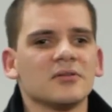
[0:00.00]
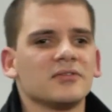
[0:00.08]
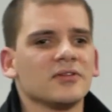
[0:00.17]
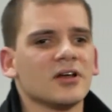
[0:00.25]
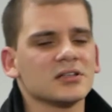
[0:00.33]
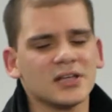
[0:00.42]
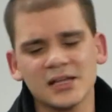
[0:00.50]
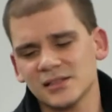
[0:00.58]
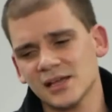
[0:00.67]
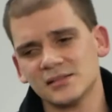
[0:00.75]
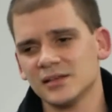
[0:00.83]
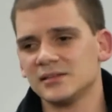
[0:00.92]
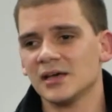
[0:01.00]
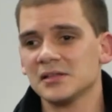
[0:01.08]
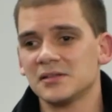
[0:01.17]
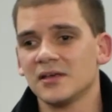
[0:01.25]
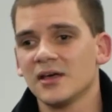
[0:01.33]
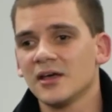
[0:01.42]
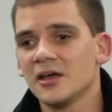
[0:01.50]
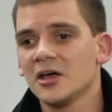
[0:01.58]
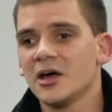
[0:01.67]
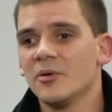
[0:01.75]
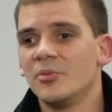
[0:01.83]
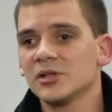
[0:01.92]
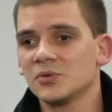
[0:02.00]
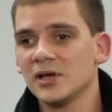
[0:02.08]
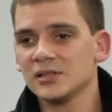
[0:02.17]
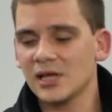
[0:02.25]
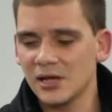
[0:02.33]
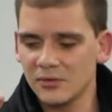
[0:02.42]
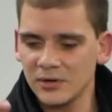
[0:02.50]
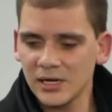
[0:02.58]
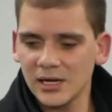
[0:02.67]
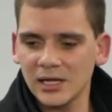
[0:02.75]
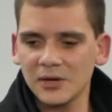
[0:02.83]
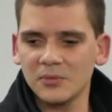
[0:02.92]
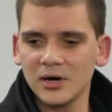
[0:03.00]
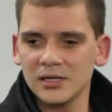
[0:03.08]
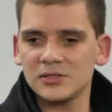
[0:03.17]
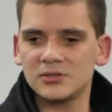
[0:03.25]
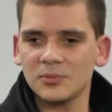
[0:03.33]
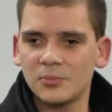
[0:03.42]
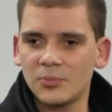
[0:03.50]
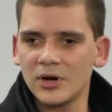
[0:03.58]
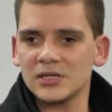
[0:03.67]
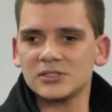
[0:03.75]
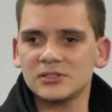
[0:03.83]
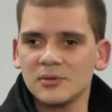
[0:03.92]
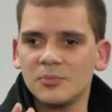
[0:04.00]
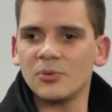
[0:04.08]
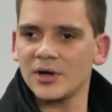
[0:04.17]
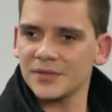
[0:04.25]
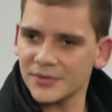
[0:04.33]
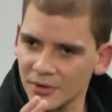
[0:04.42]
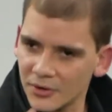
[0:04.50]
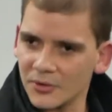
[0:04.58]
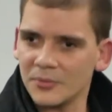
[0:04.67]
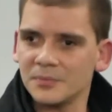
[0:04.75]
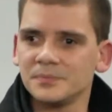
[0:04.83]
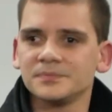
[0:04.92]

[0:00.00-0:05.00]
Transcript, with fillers: with philosophy. They, they did that. But when they really wanted to press the point home,